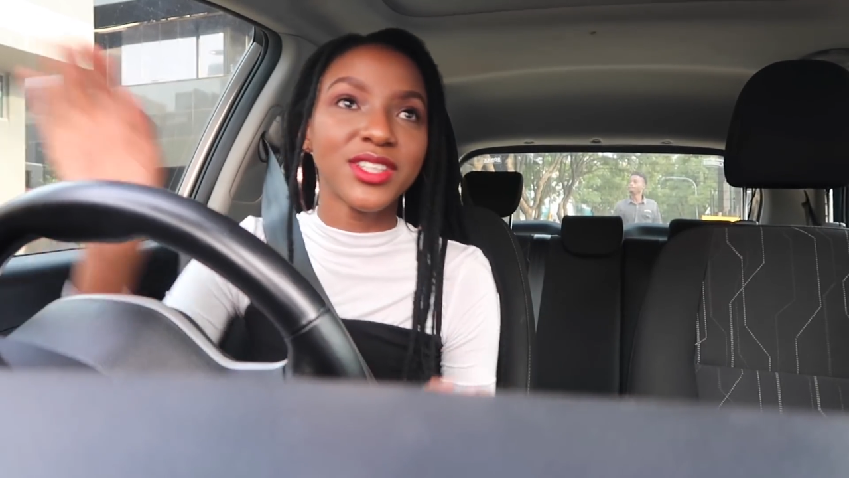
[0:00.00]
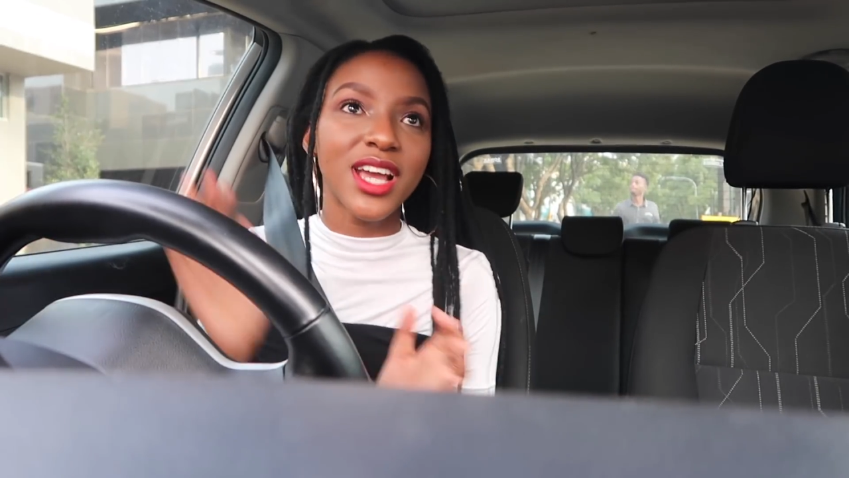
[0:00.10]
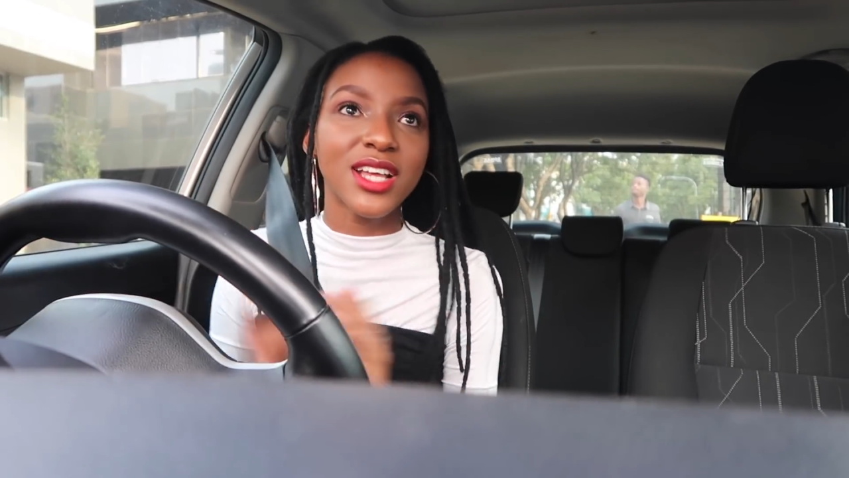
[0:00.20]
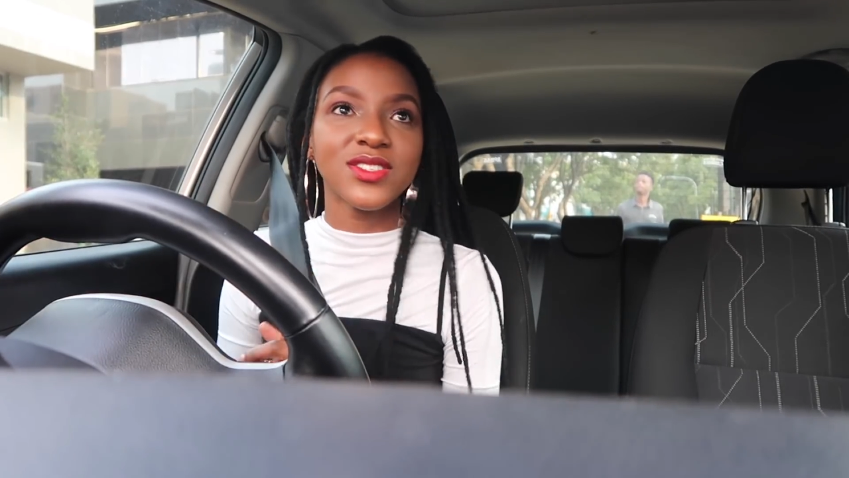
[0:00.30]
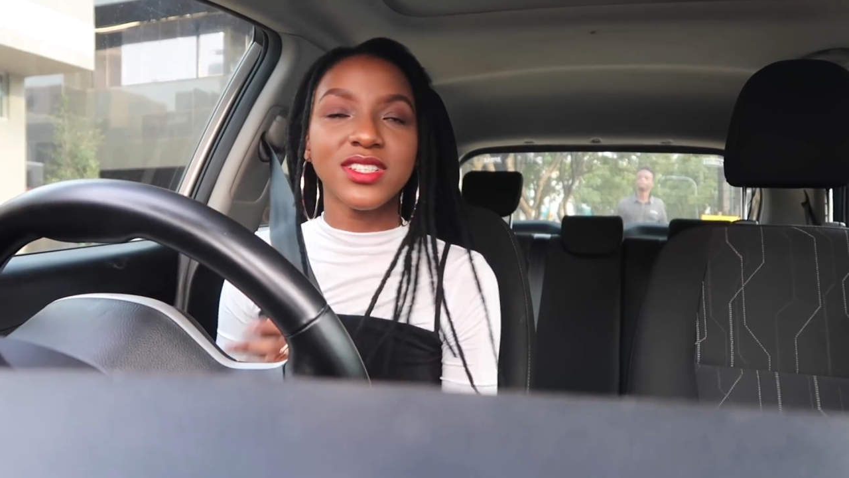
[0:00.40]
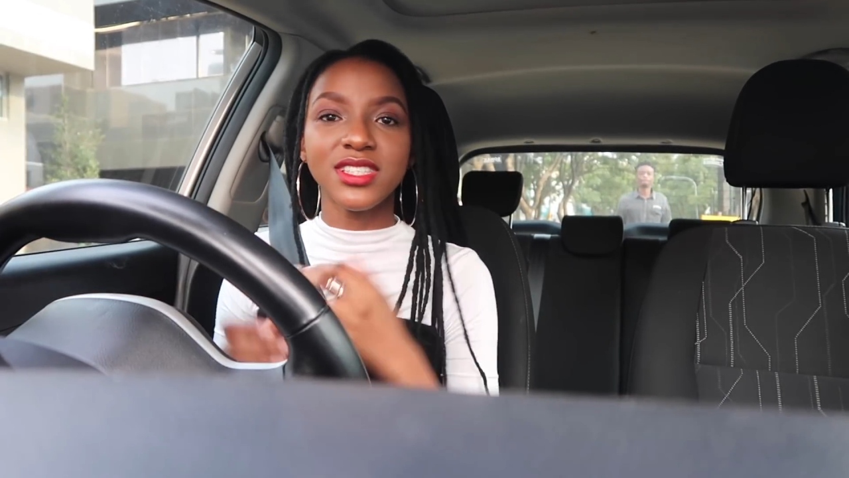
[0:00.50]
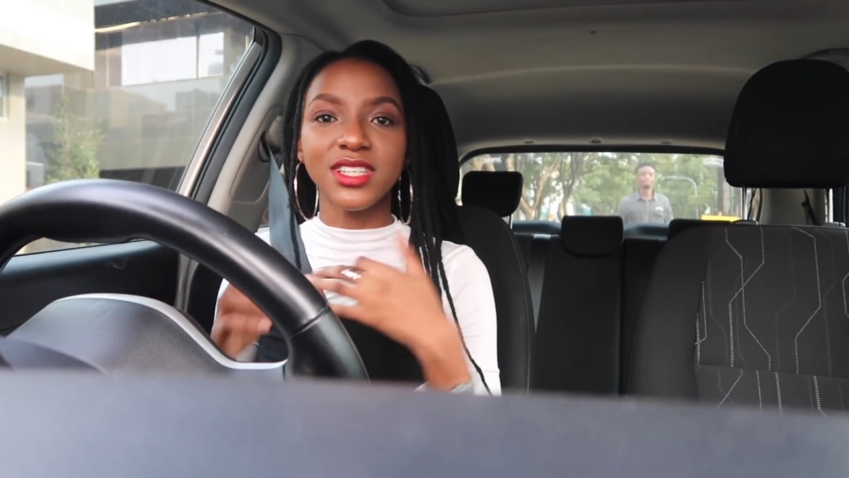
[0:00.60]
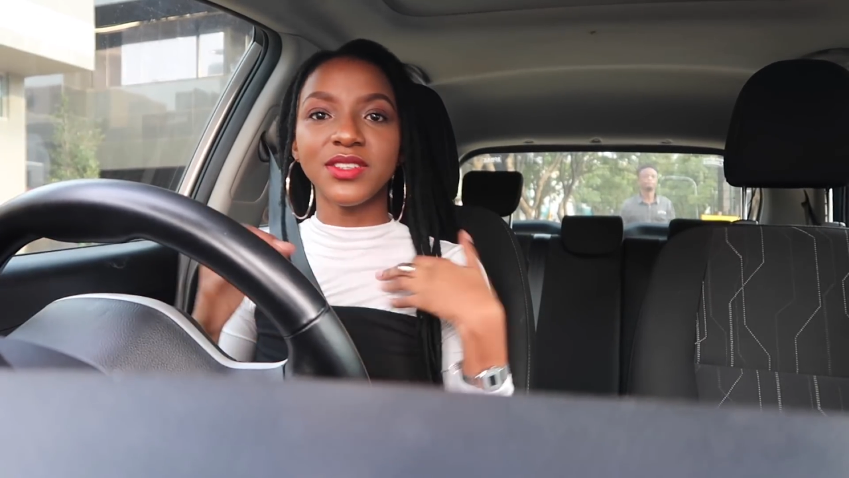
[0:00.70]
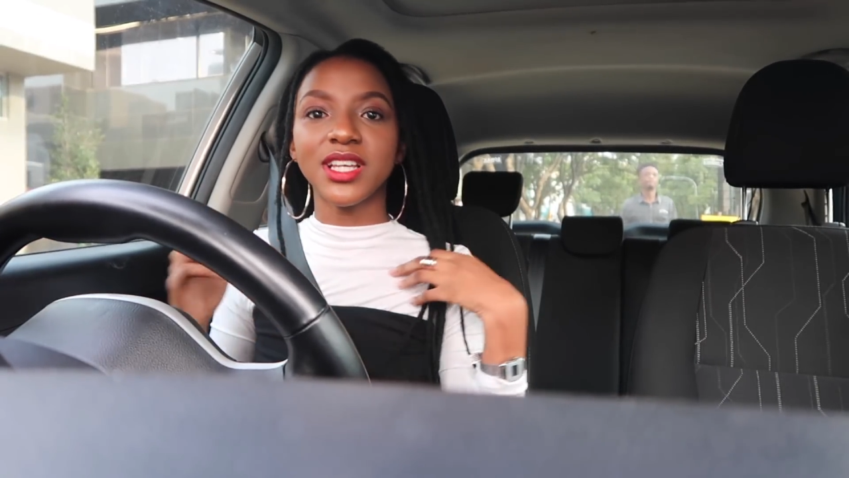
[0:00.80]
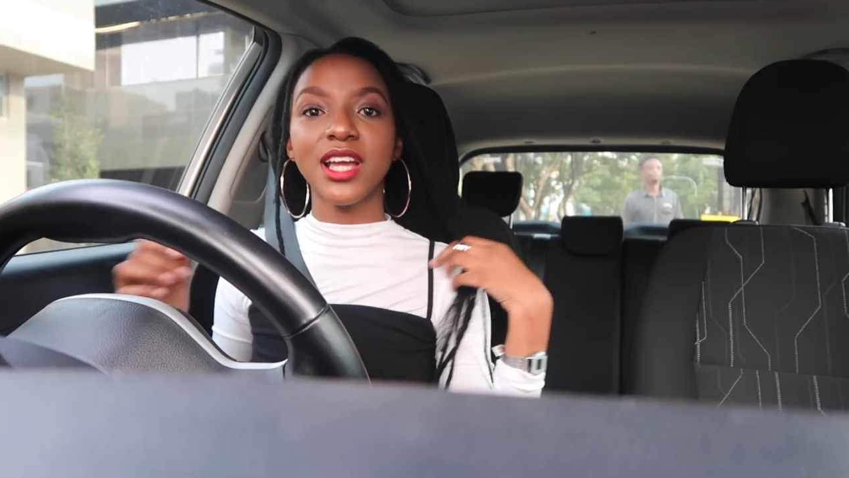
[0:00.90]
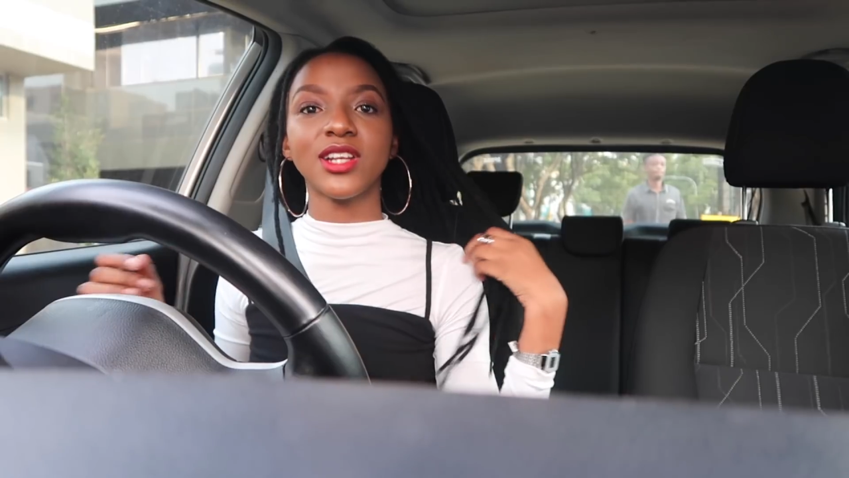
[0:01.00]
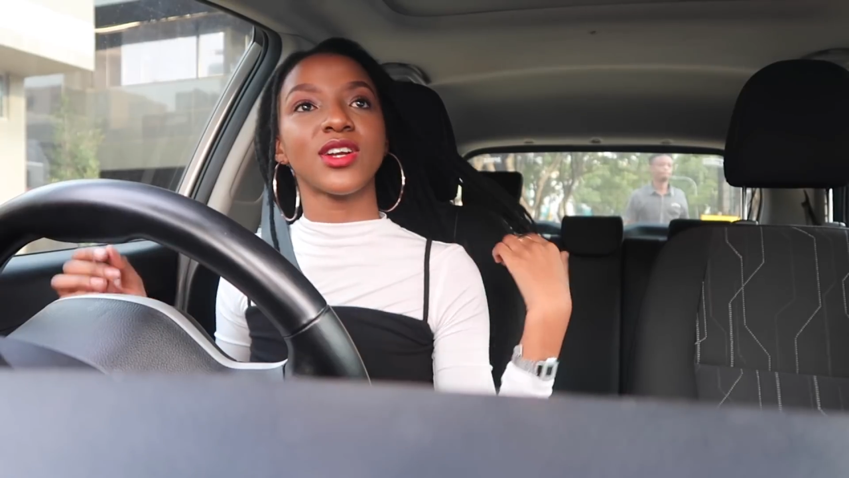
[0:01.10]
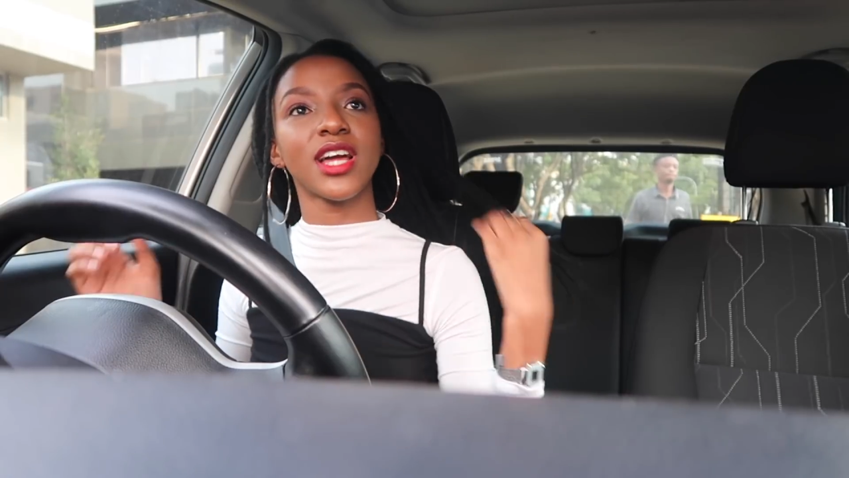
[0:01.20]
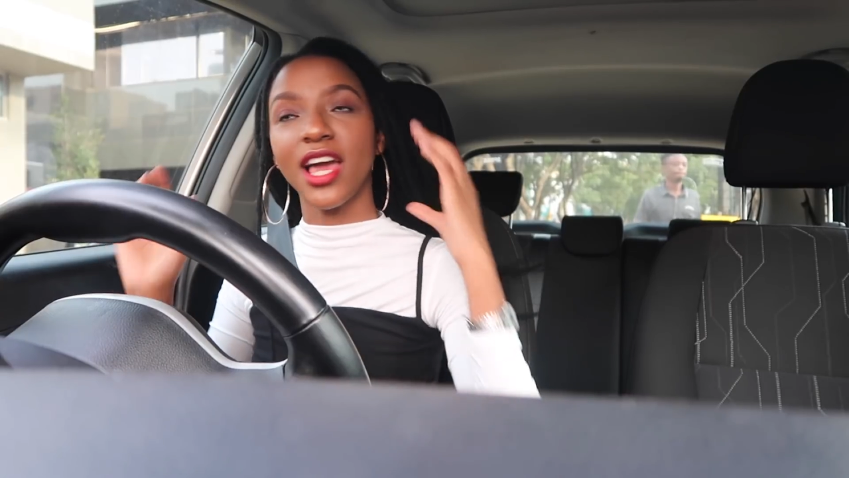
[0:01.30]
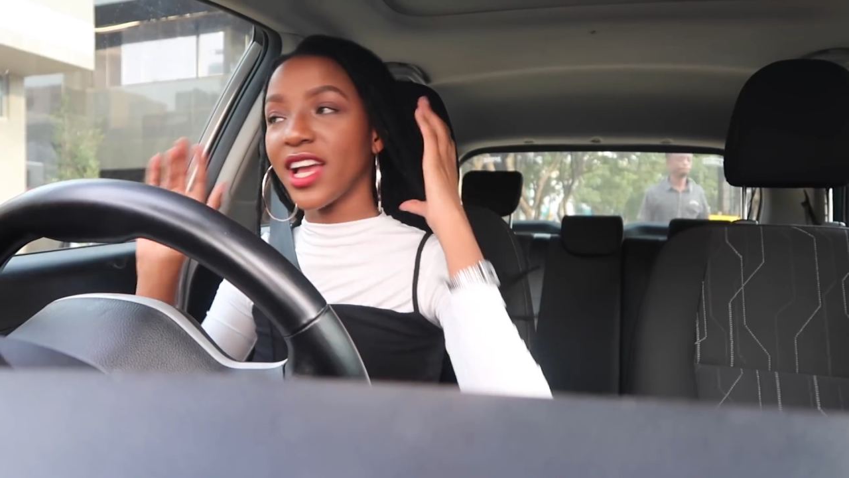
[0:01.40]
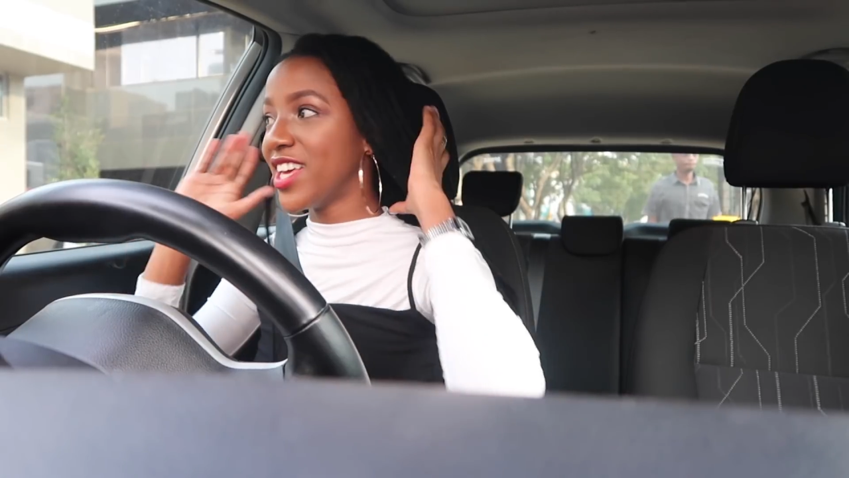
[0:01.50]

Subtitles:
You guys will see, we kind of look alike.